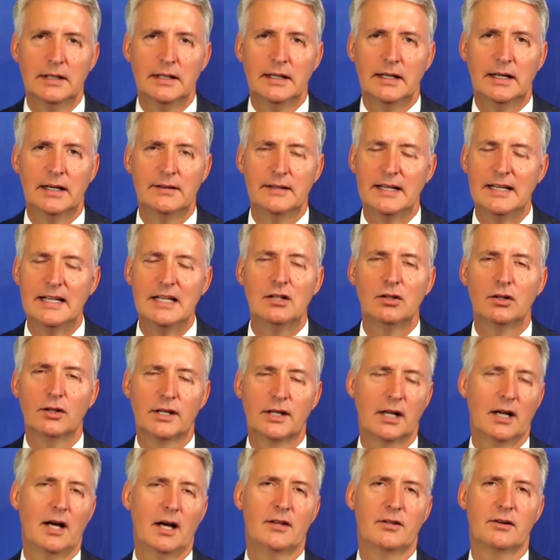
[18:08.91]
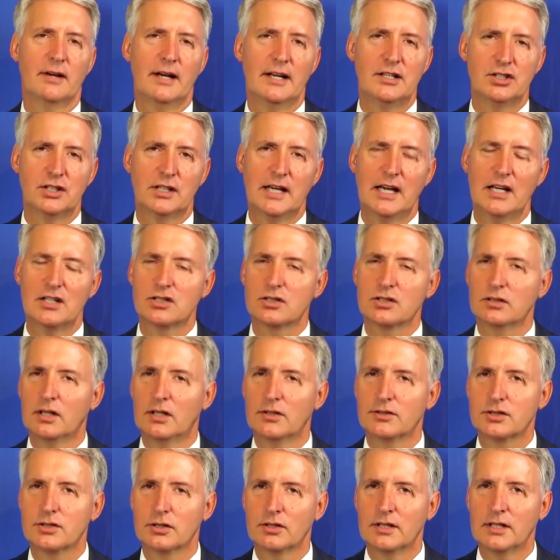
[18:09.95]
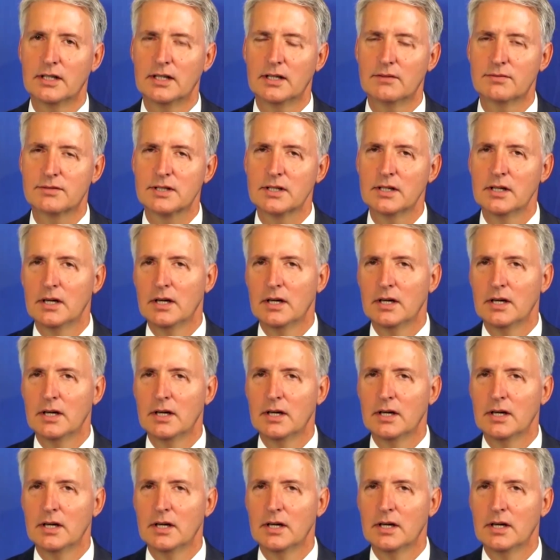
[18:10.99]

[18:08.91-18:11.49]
And they need to look at other educational alternatives.